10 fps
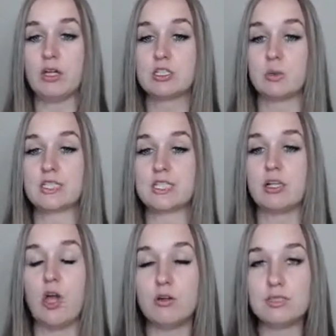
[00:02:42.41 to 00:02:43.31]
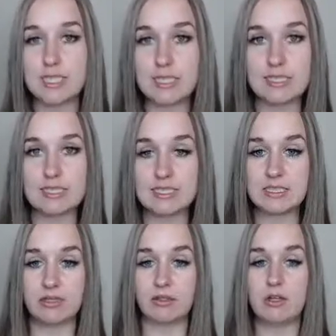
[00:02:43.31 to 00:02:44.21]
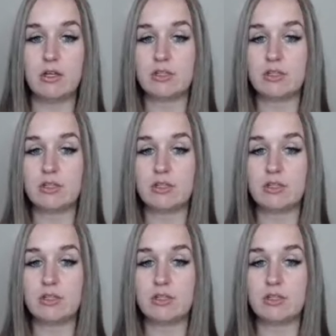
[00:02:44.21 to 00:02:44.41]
So it's closing the deal.